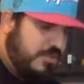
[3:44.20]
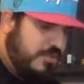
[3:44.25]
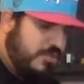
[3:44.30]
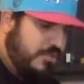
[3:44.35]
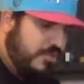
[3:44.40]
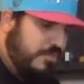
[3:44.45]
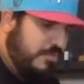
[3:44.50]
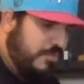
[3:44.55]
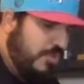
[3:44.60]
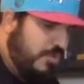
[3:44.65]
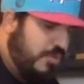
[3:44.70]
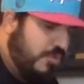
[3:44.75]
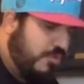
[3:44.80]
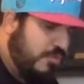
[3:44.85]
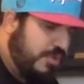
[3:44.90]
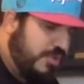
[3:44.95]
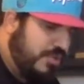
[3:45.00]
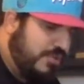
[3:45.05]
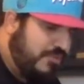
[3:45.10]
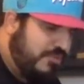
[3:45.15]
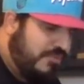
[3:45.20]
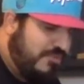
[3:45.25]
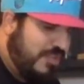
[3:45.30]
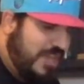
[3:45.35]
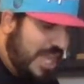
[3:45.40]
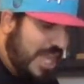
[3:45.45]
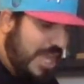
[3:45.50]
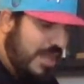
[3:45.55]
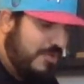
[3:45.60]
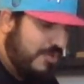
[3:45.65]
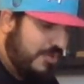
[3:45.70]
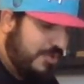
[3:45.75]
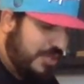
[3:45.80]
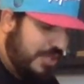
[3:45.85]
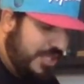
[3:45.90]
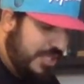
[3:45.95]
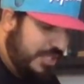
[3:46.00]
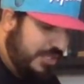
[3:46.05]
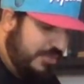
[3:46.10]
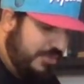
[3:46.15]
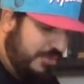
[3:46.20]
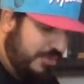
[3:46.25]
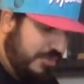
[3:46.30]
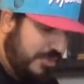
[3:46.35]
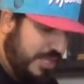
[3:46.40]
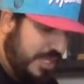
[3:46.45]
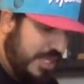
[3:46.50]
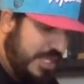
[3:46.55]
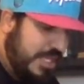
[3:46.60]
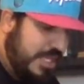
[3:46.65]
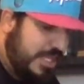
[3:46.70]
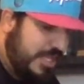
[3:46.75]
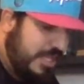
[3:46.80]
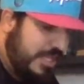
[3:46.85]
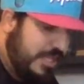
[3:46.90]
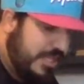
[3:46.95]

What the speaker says: the bowl where the flour is, okay?